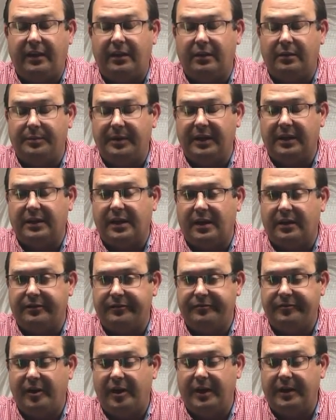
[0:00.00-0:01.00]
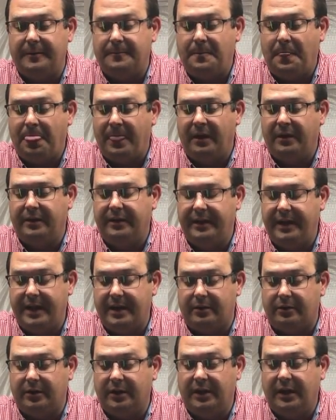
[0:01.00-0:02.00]
it'll be a lot of fun.
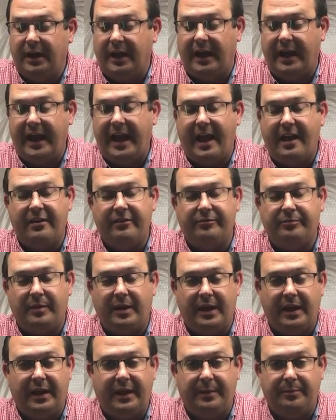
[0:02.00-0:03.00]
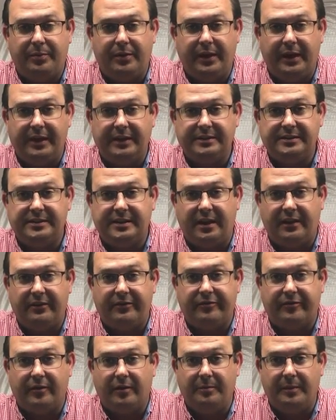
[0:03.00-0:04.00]
Now, I have my plans set
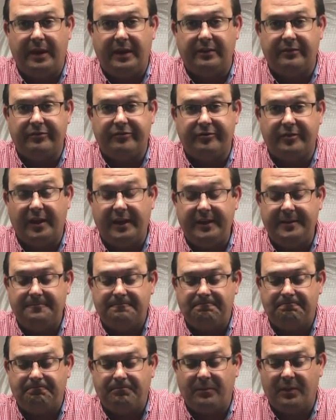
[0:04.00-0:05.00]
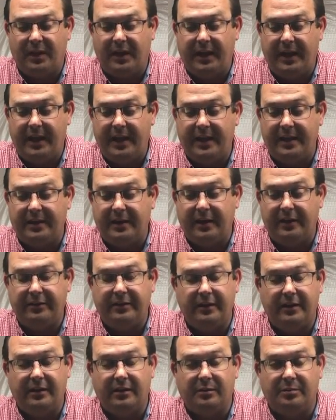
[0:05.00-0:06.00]
for a maiden flight, and I
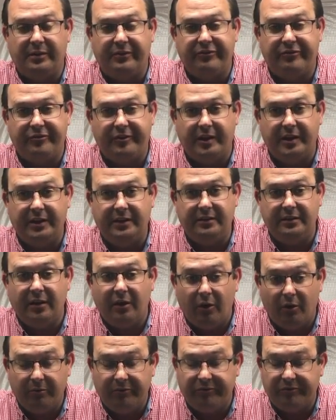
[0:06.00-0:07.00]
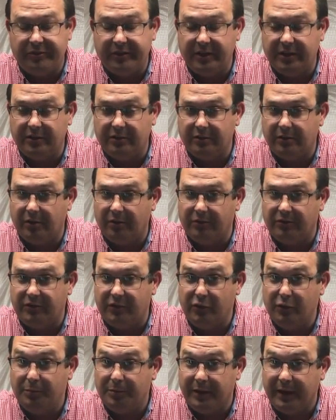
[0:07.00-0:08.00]
think it'll be fun. Hopefully it'll go
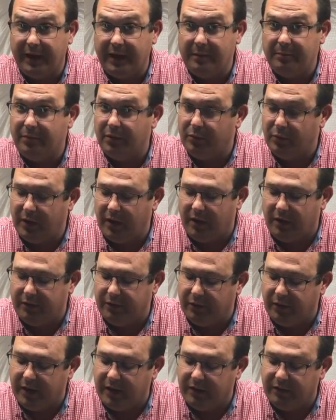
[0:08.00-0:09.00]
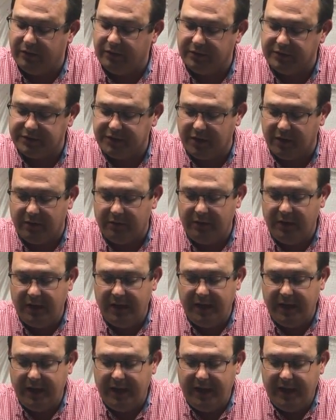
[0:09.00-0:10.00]
to plan, but we all know how those go.
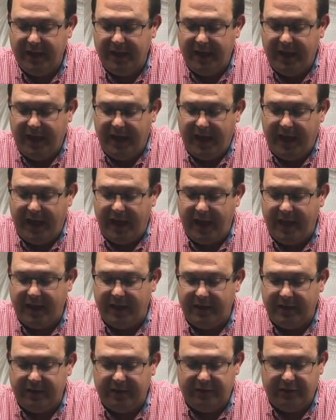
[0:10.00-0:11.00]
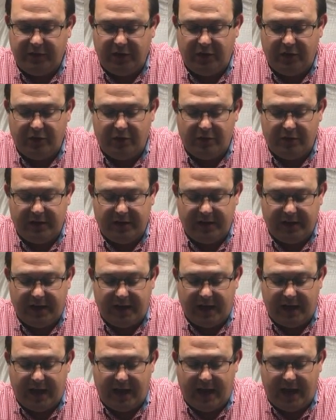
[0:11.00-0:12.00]
And you know,
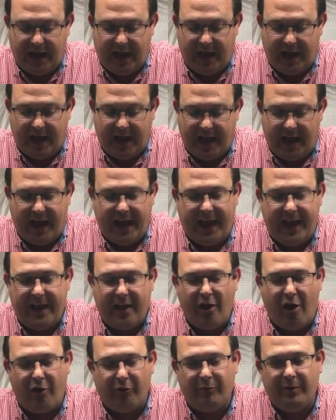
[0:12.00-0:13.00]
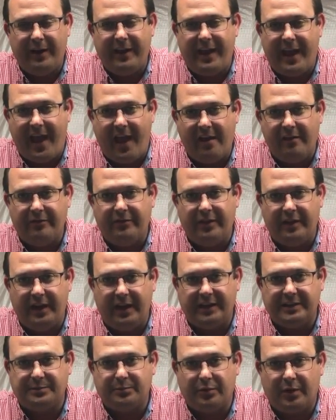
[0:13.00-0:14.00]
I already have the
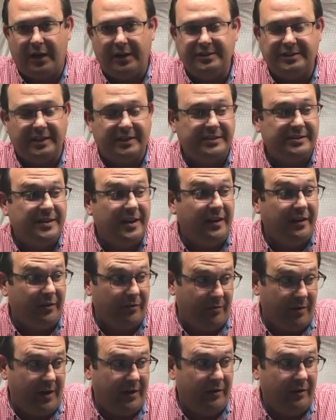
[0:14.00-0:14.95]
next project sitting right